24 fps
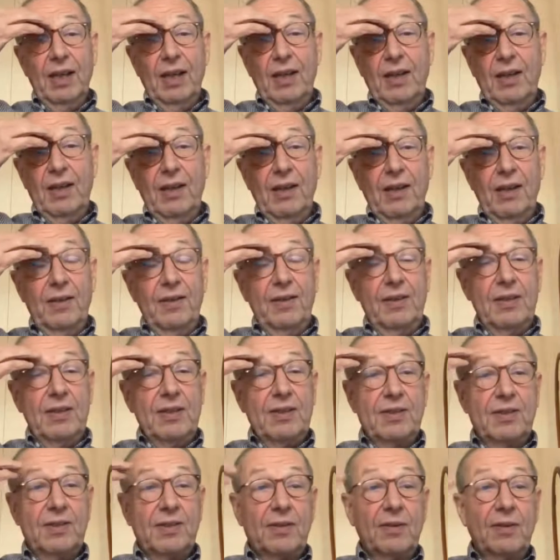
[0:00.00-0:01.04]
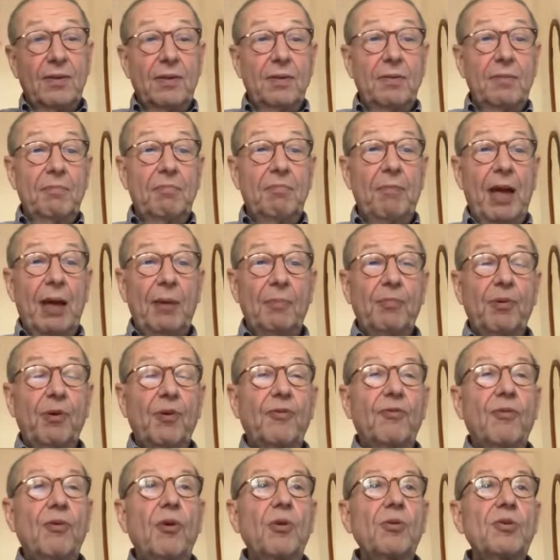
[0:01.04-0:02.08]
this map
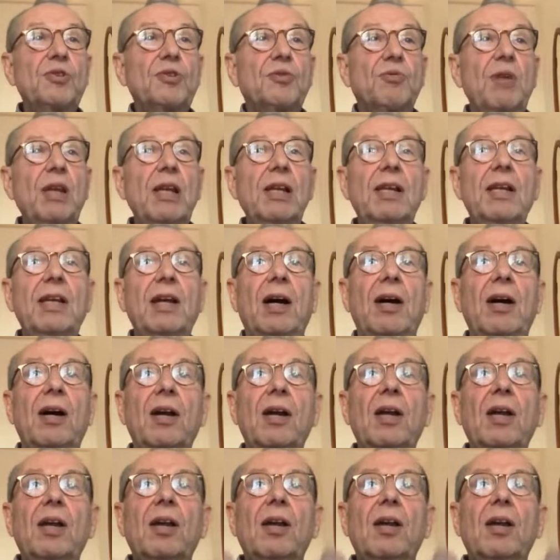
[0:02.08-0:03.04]
of Australia,